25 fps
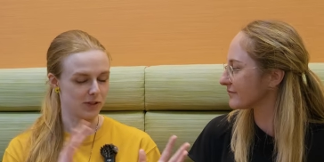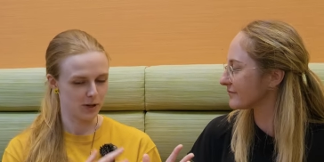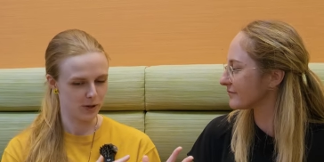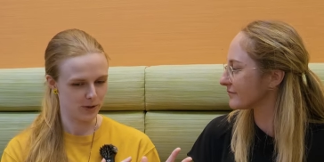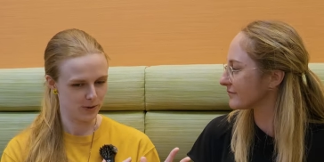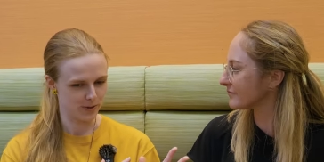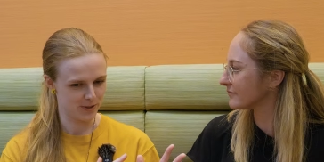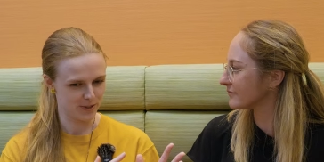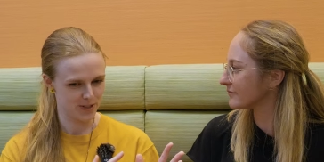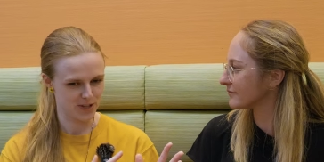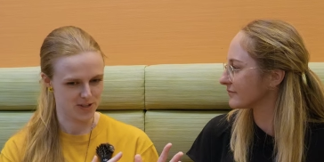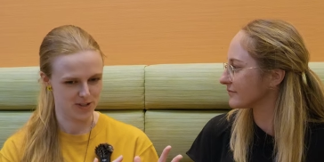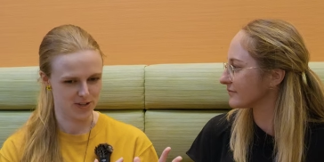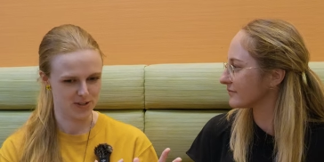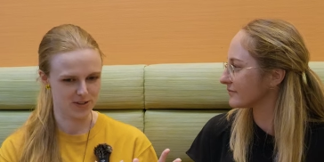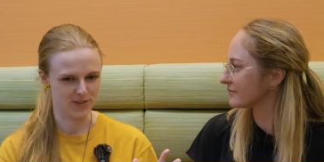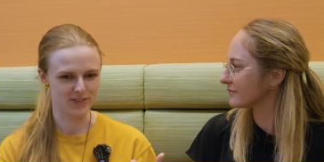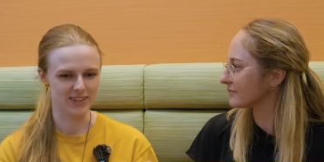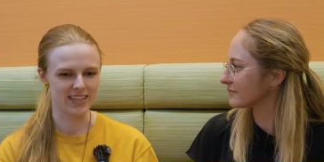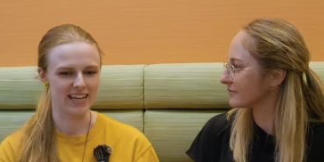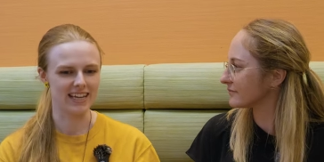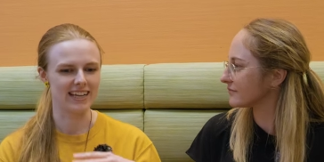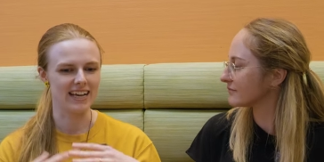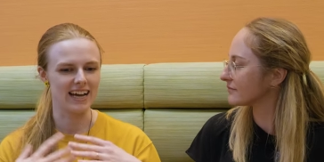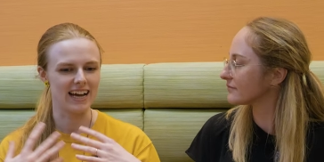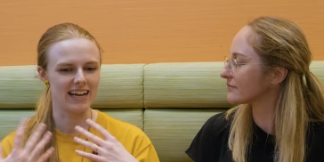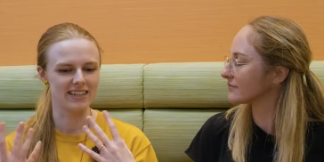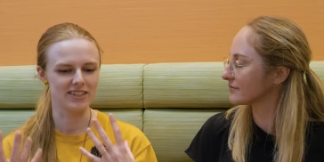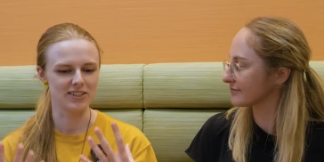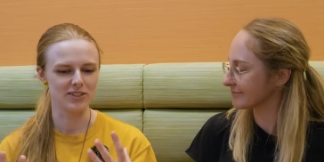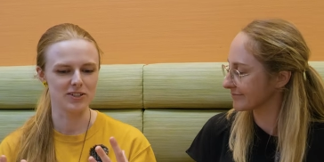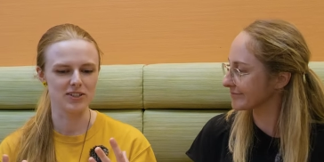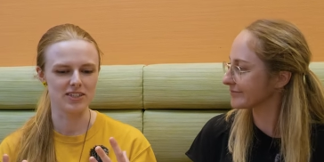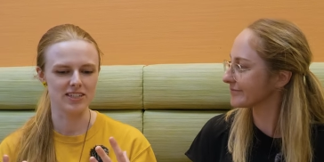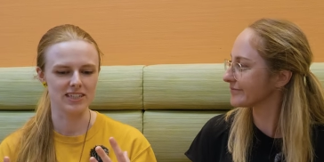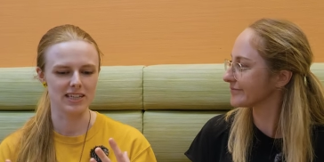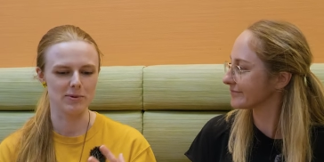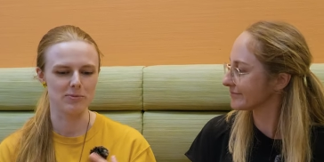Speaker 1: those two, then at
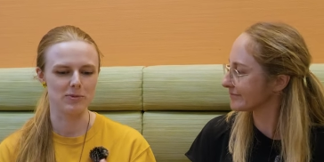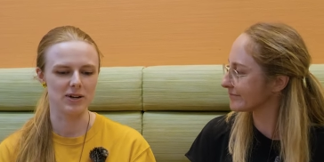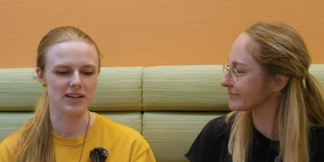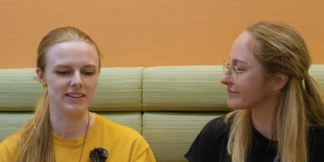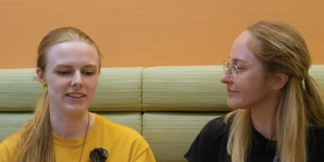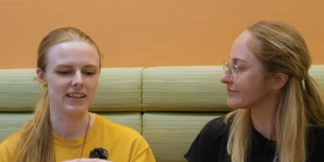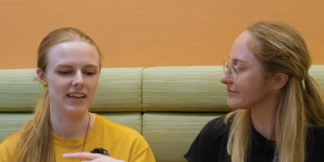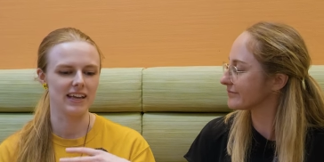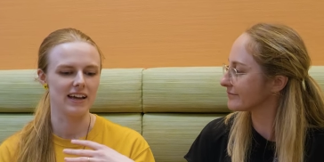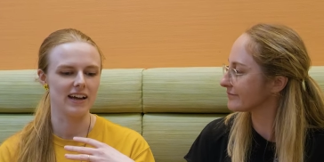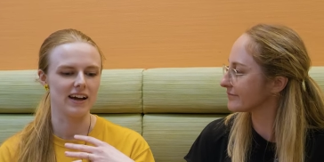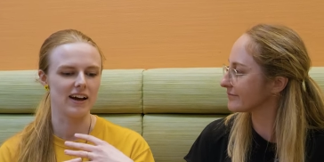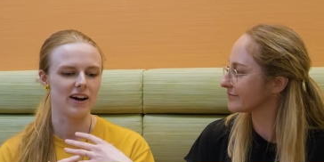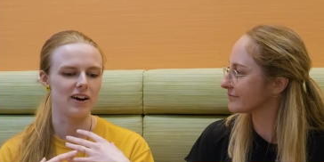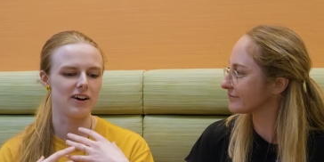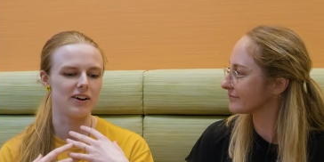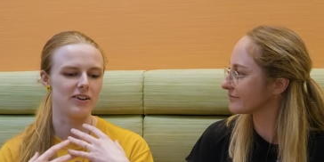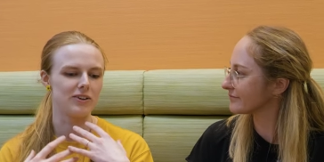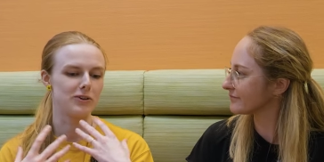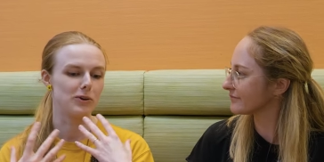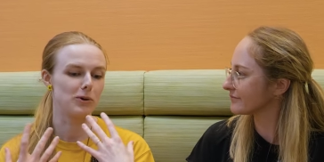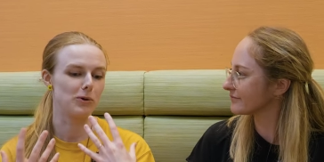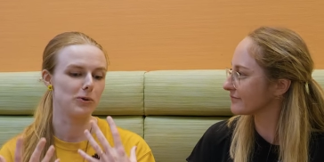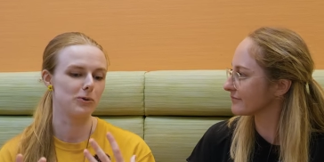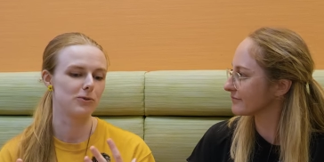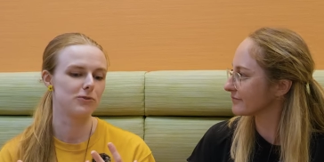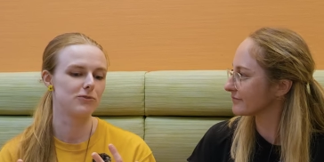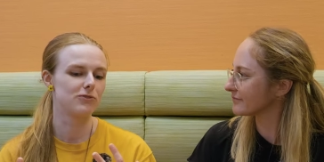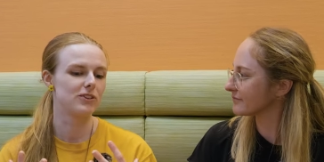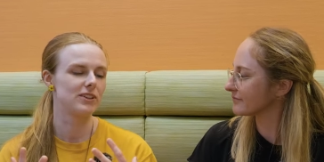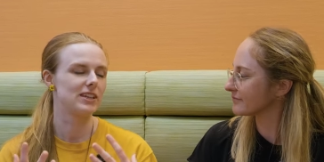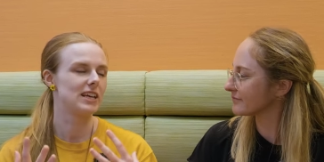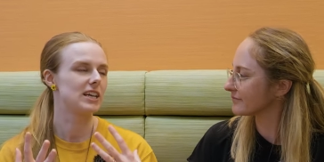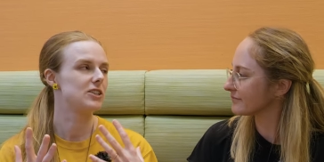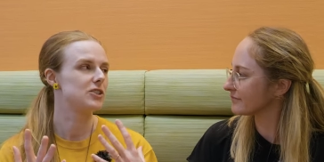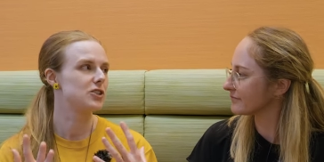Sushi Zanmai, they are known for their